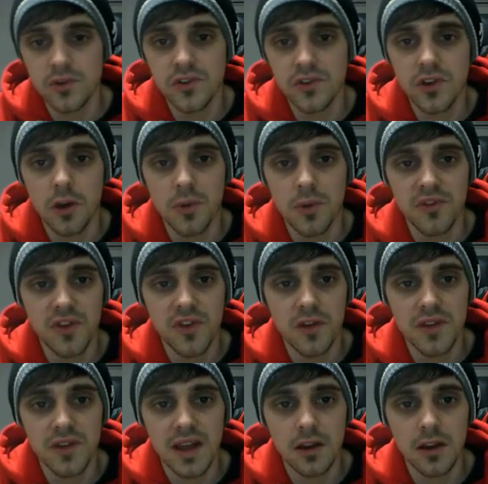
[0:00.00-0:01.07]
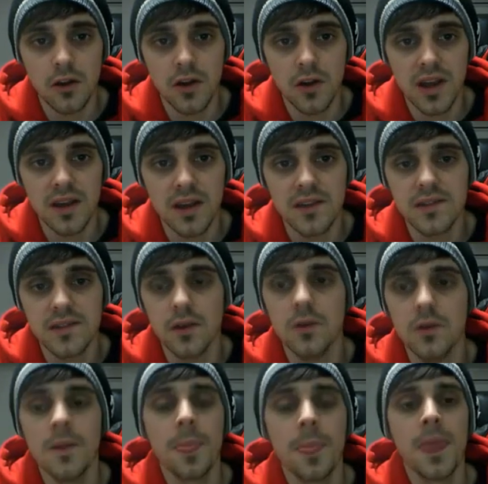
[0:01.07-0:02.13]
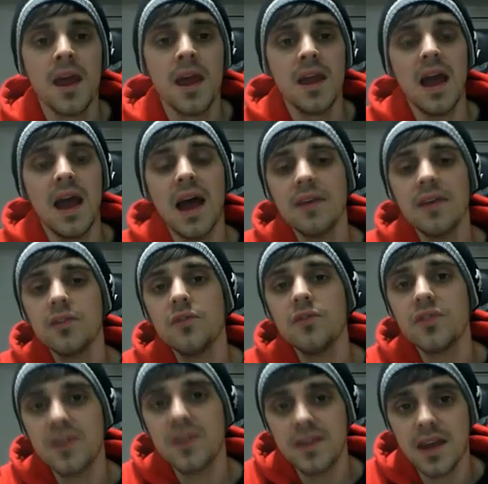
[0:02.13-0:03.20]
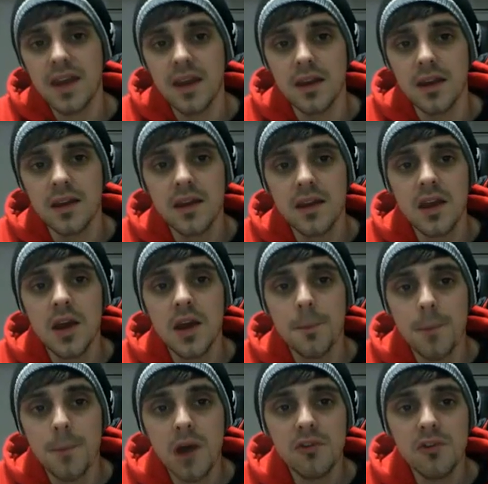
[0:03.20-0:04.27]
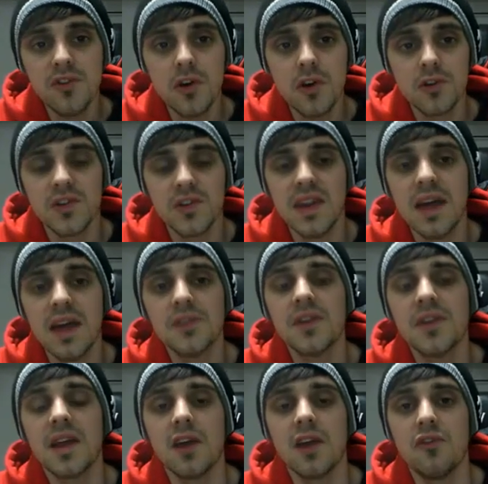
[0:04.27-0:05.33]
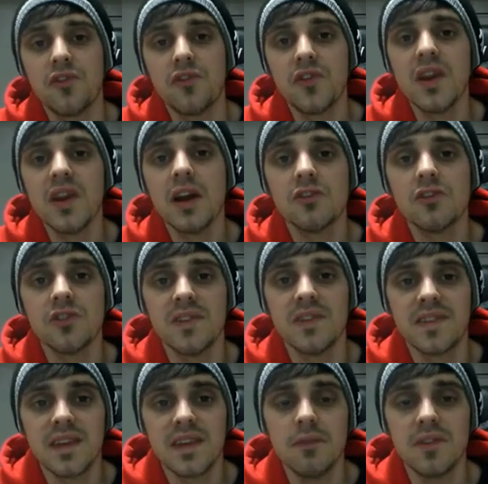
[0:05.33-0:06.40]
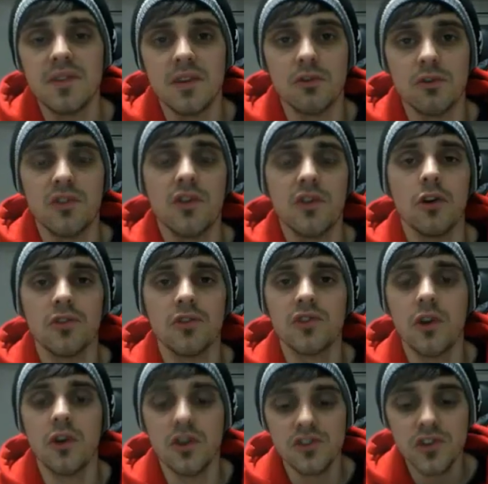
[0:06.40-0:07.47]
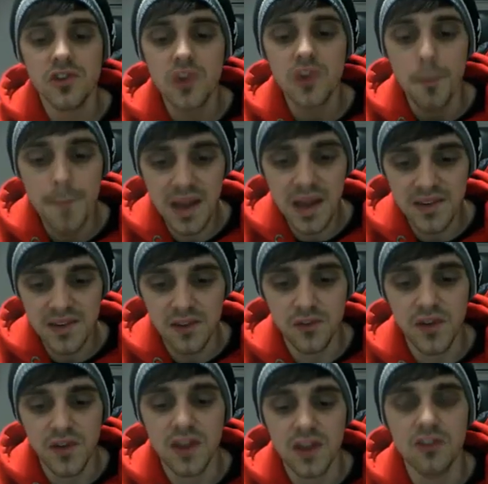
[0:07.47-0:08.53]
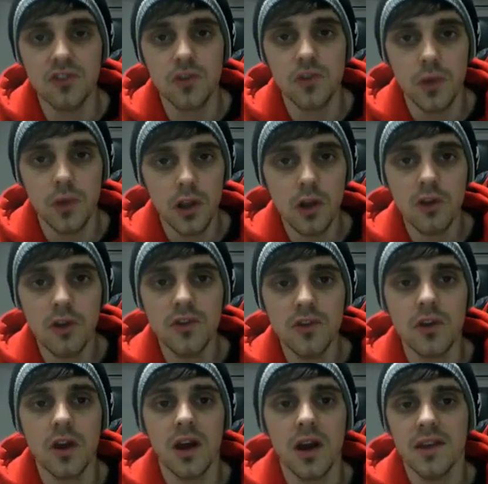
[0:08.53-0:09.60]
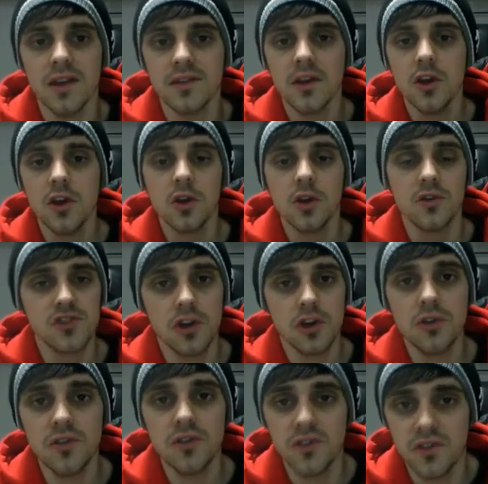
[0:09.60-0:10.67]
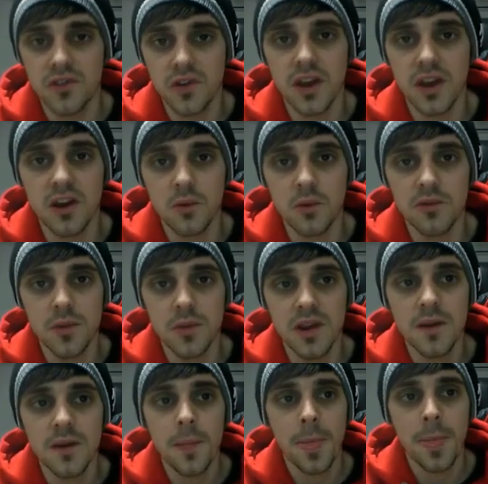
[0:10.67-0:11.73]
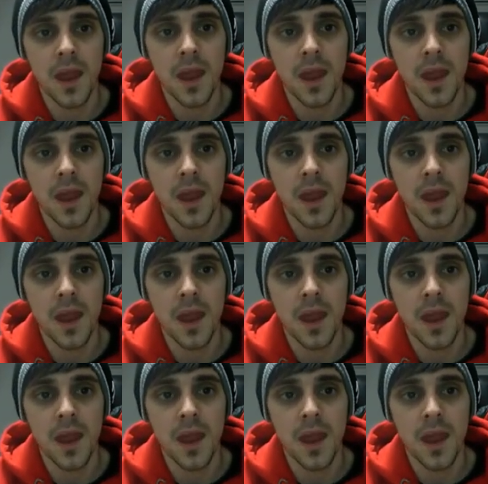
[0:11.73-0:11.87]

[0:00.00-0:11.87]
we just go a bit further down along here. So as of today, my referrals are now staying at 370 referrals. So just a massive thank you to a lot of you guys who've chosen to sign up with me,